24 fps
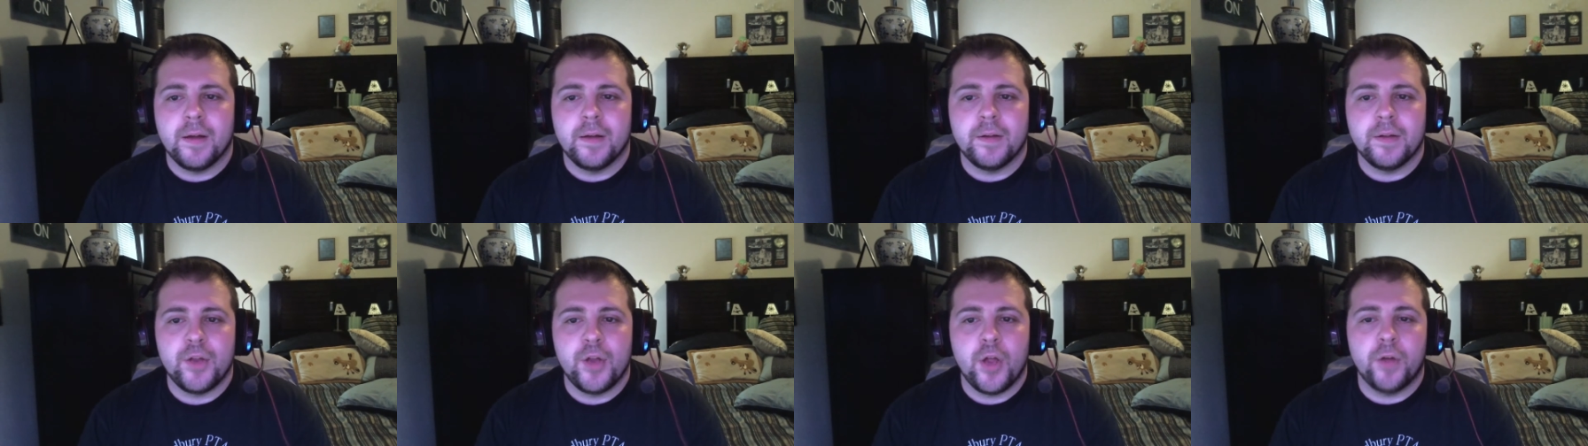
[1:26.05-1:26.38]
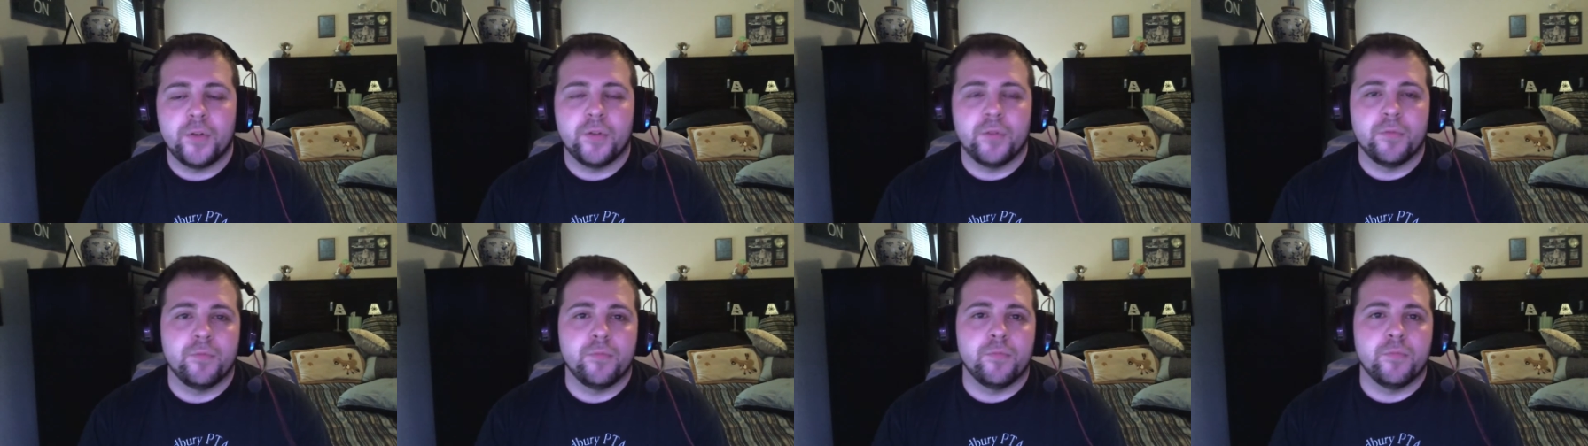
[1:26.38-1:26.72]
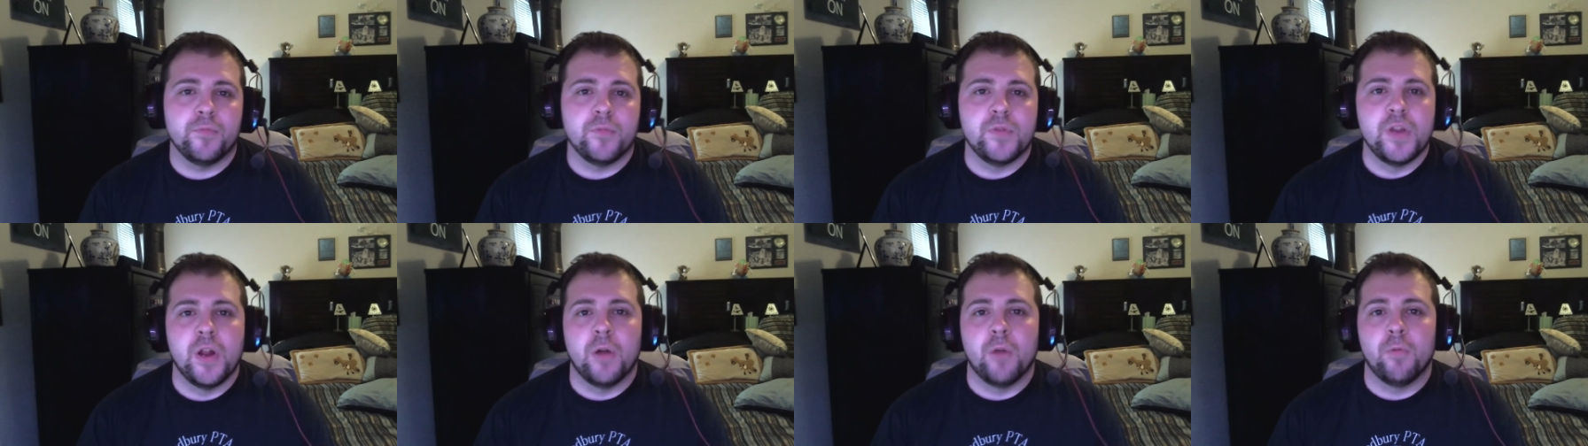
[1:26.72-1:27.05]
you have to
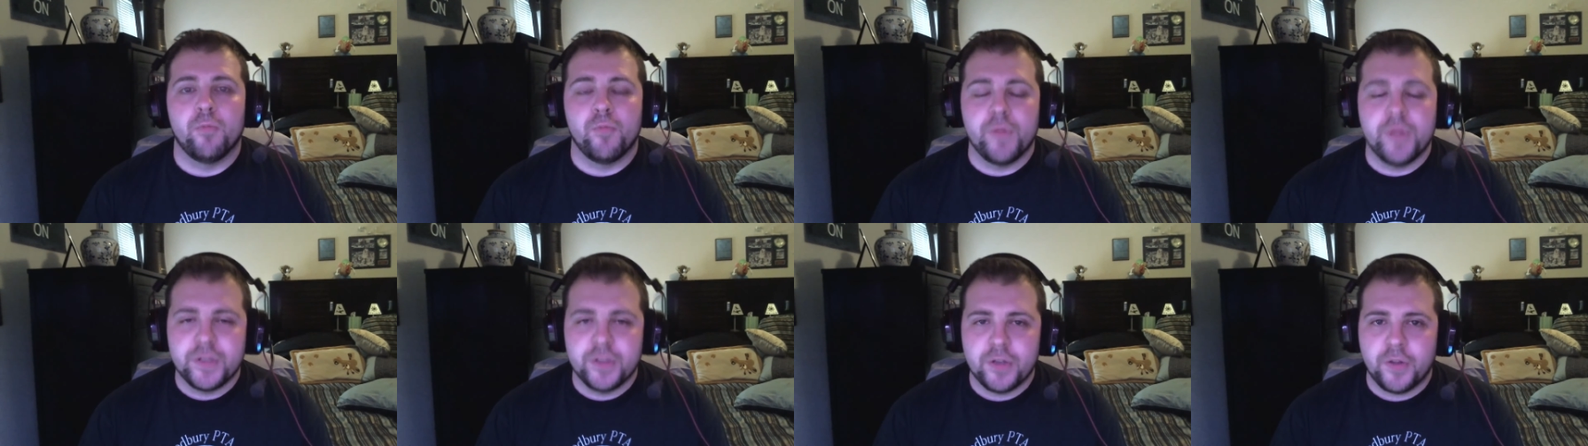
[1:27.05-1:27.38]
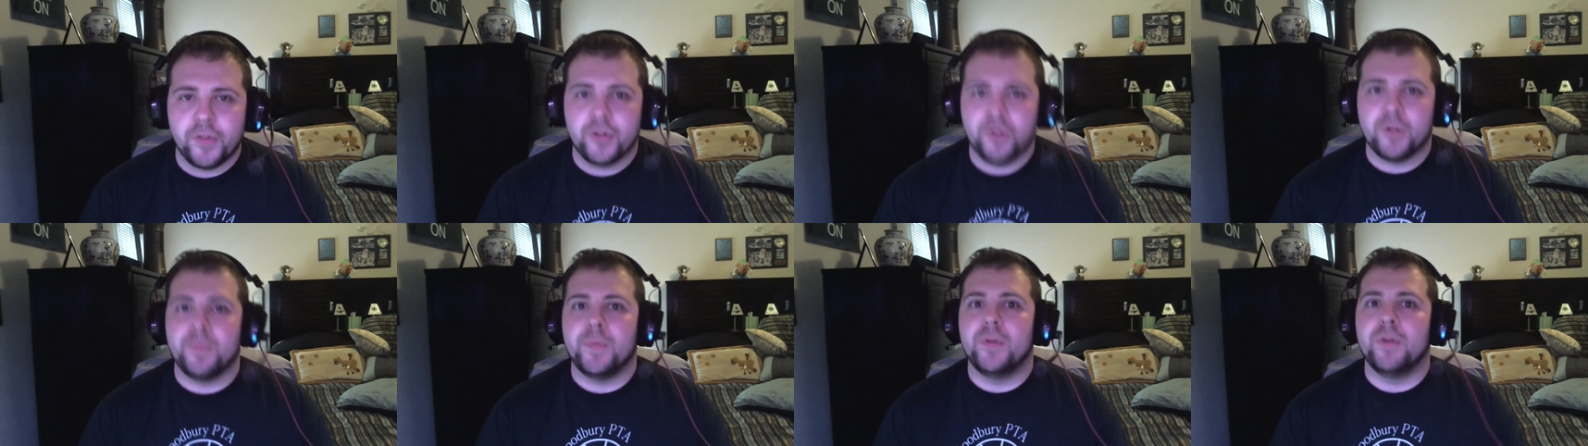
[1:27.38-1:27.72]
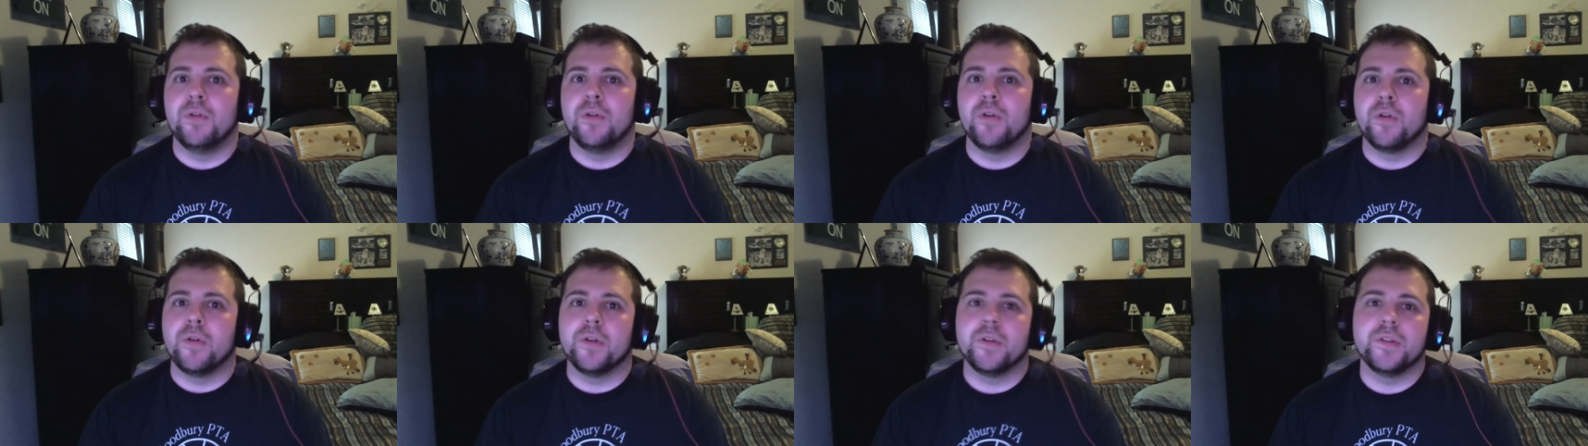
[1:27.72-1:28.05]
you know restart the
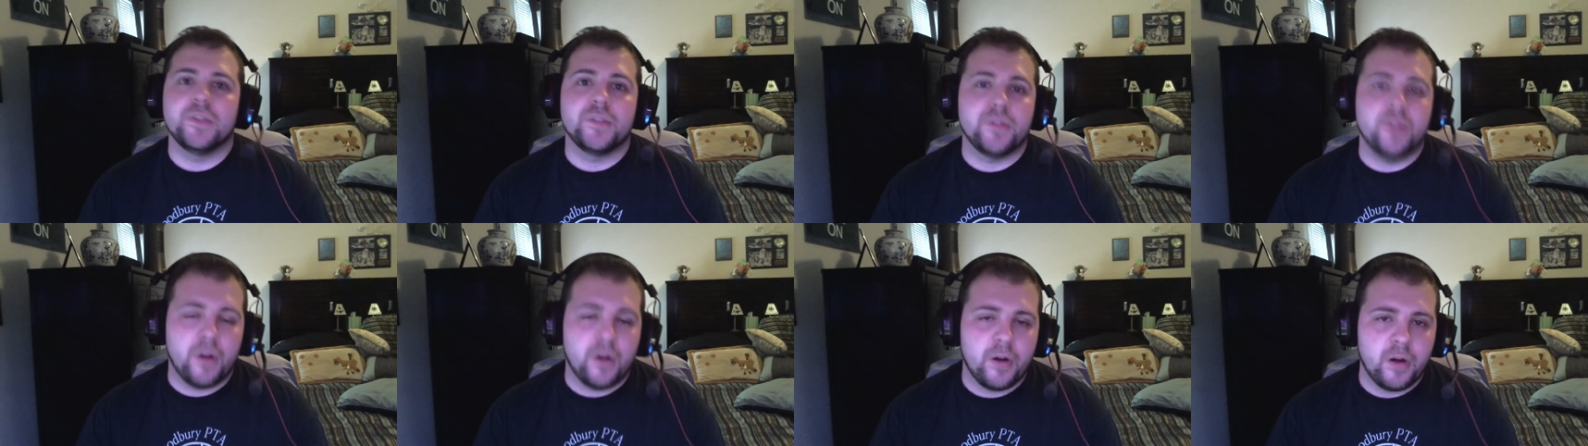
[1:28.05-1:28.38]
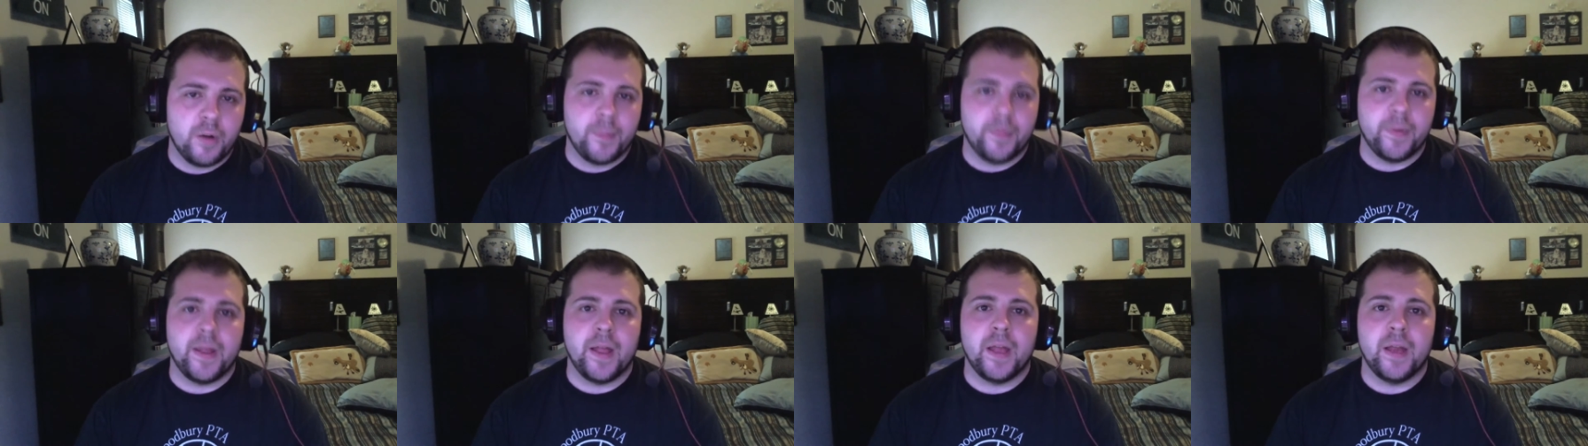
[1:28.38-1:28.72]
computer and start it up again.